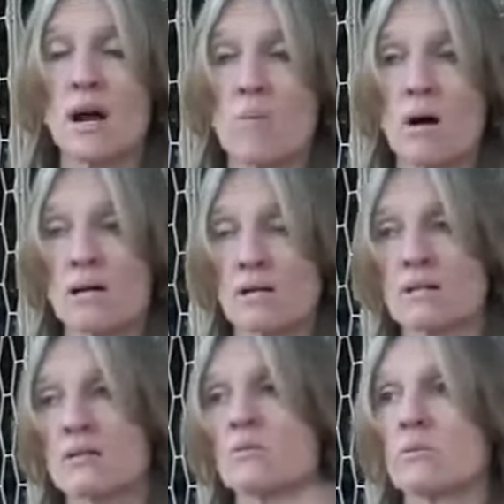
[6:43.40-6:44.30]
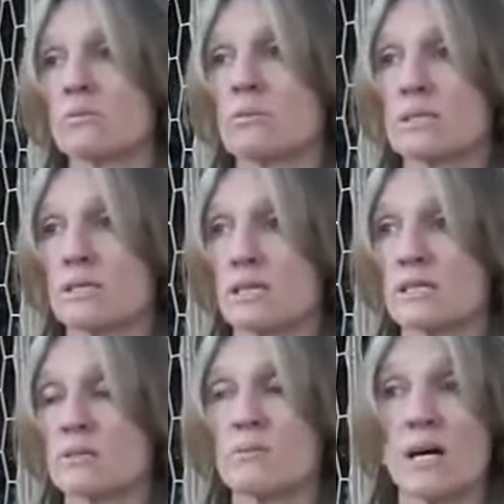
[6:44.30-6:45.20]
about it, was
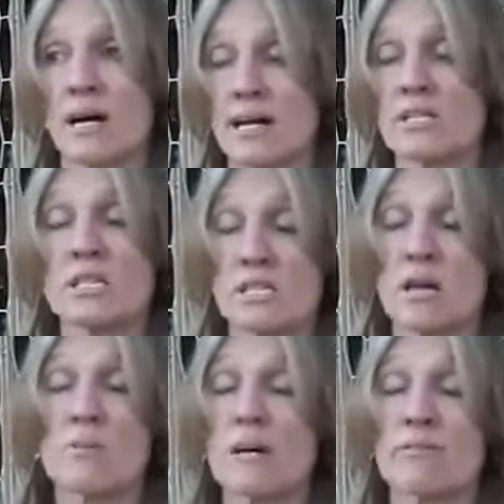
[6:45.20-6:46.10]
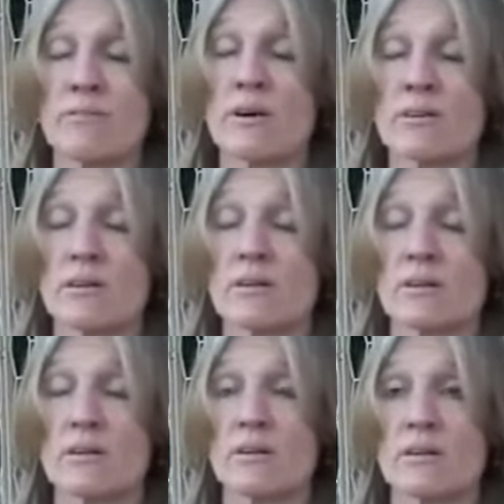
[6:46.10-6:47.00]
that I had to tell my father,
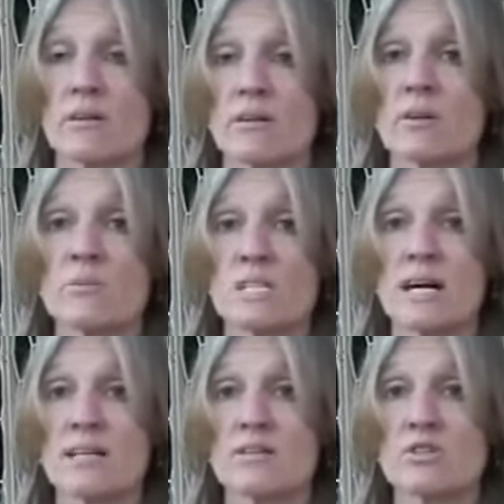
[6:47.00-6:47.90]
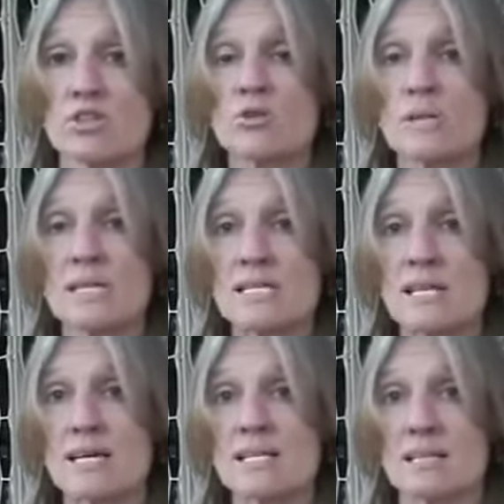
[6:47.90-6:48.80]
whom died 2 weeks
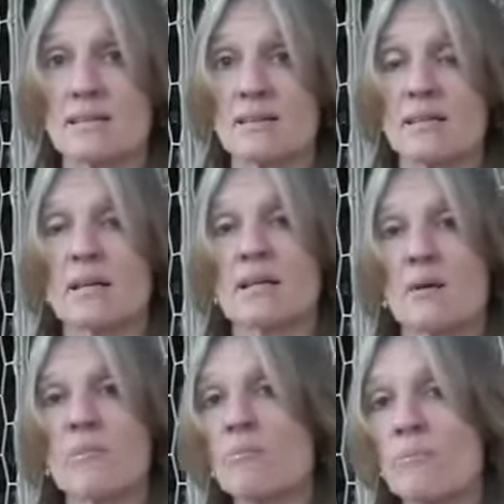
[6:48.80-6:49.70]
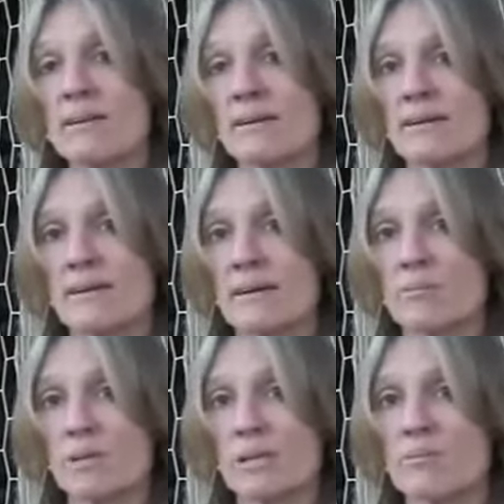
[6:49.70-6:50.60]
later, that my mother
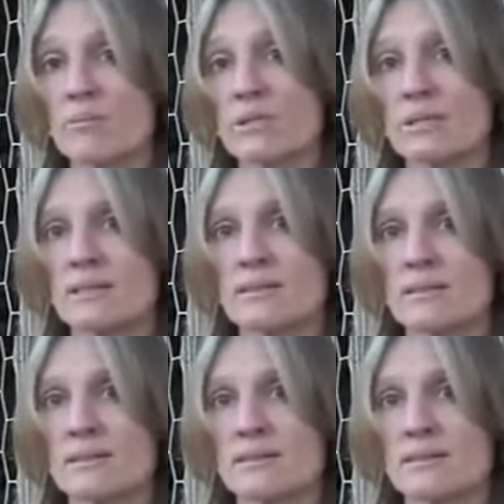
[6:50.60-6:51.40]
had been imprisoned.